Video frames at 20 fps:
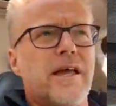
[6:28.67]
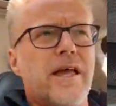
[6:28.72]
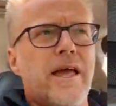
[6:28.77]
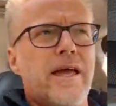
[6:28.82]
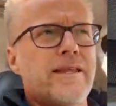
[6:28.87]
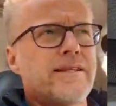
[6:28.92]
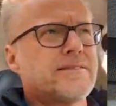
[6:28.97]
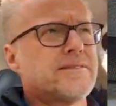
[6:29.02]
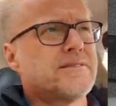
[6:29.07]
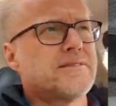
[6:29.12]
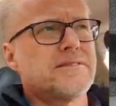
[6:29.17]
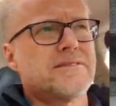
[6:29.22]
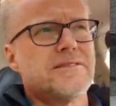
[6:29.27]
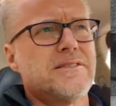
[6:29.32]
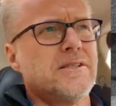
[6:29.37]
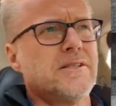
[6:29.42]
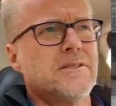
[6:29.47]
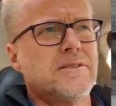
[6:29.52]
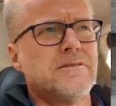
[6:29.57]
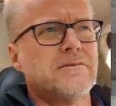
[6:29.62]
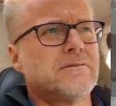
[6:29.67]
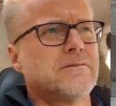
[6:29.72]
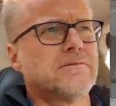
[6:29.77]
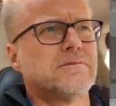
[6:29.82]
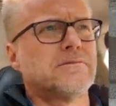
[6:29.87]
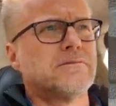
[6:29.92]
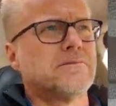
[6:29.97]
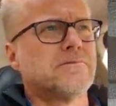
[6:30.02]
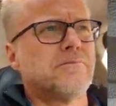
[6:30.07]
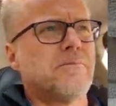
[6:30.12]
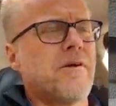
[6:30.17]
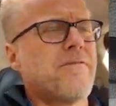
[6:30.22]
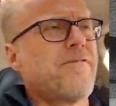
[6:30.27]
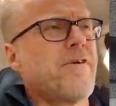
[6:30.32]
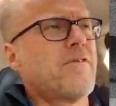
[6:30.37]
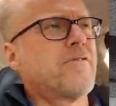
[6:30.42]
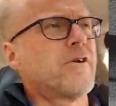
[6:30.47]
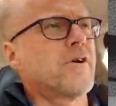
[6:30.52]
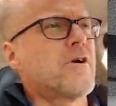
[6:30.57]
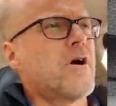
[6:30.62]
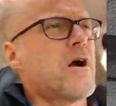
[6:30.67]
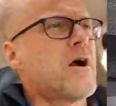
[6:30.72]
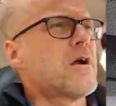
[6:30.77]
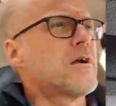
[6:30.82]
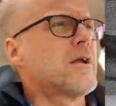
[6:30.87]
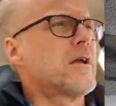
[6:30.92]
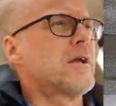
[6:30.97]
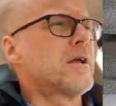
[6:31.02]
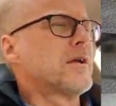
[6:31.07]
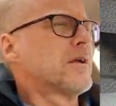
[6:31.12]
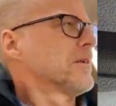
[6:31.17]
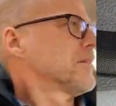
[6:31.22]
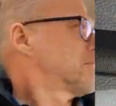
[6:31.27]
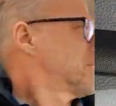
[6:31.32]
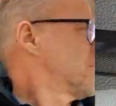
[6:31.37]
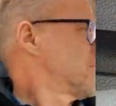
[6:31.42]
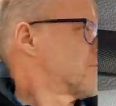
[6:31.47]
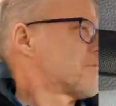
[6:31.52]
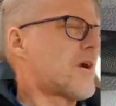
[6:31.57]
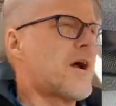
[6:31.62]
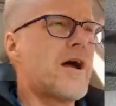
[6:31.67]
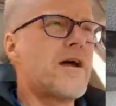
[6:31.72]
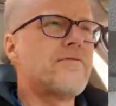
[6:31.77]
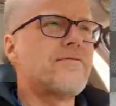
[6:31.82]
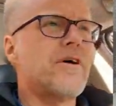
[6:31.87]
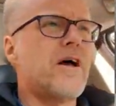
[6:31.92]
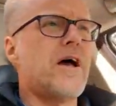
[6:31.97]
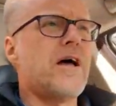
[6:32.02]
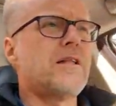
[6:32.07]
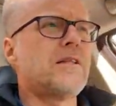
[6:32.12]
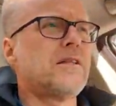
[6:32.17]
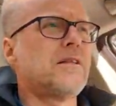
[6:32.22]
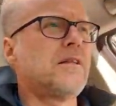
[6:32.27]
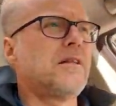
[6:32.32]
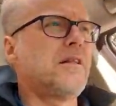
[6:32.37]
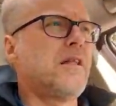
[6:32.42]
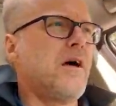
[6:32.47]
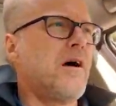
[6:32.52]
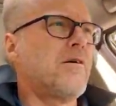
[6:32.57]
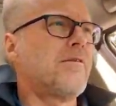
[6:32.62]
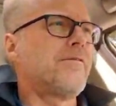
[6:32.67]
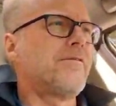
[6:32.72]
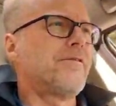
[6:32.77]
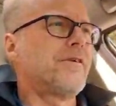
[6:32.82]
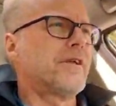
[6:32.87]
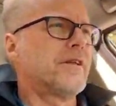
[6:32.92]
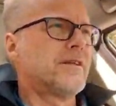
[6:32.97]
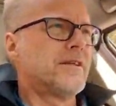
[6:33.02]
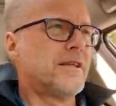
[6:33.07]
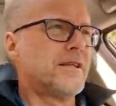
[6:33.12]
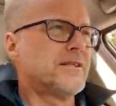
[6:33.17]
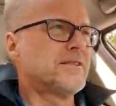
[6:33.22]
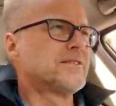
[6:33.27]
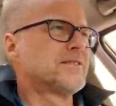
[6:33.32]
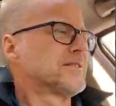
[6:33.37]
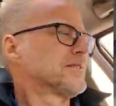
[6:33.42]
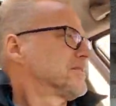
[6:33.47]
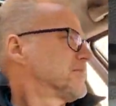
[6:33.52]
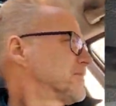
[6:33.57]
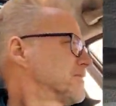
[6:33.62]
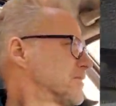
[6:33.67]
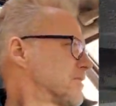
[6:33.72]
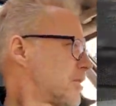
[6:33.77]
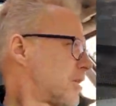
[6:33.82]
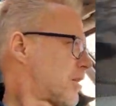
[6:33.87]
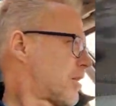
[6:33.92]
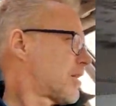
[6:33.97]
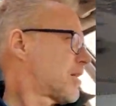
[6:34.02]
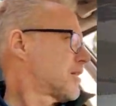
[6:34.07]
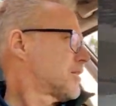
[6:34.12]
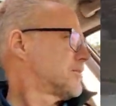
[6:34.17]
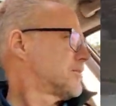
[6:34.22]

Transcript: and it's still my favorite car to drive. I love this car.